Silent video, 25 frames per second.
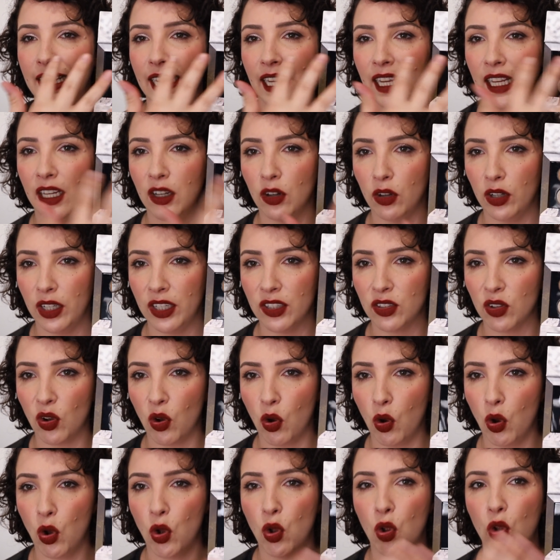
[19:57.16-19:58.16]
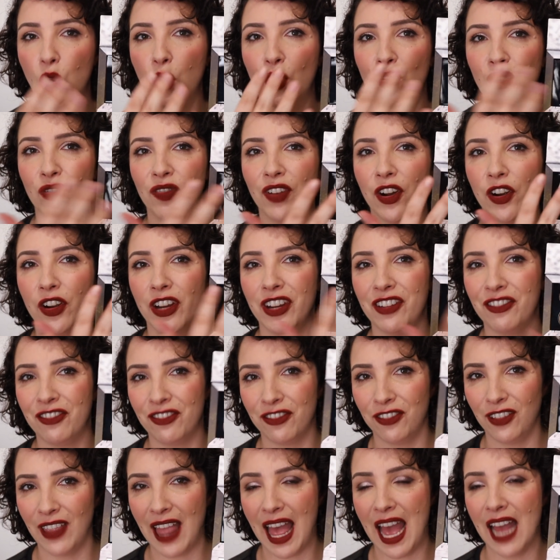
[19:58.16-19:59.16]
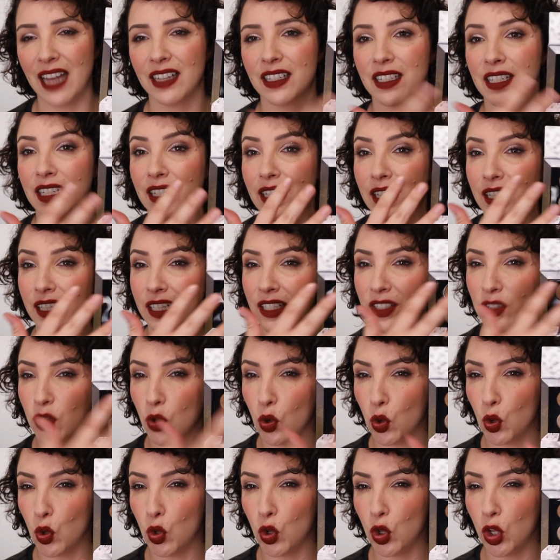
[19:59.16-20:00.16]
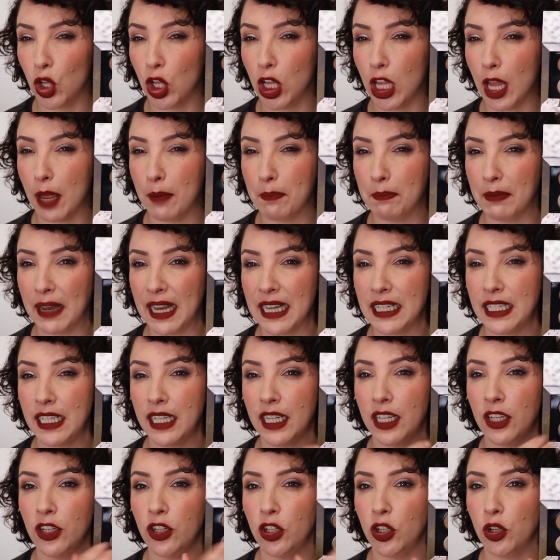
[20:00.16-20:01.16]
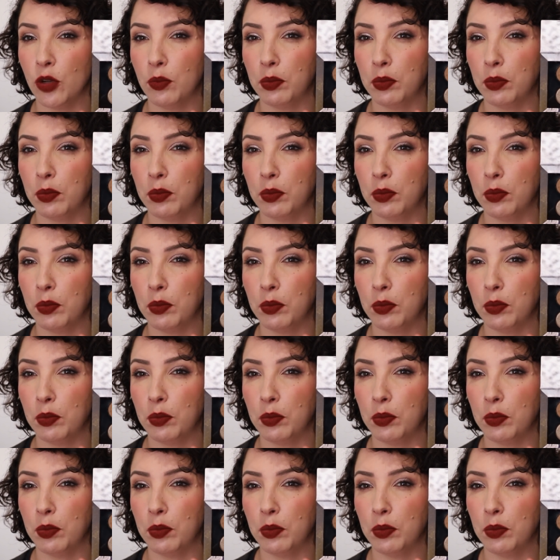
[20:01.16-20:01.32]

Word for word: it is all very flat. It is all muddy. You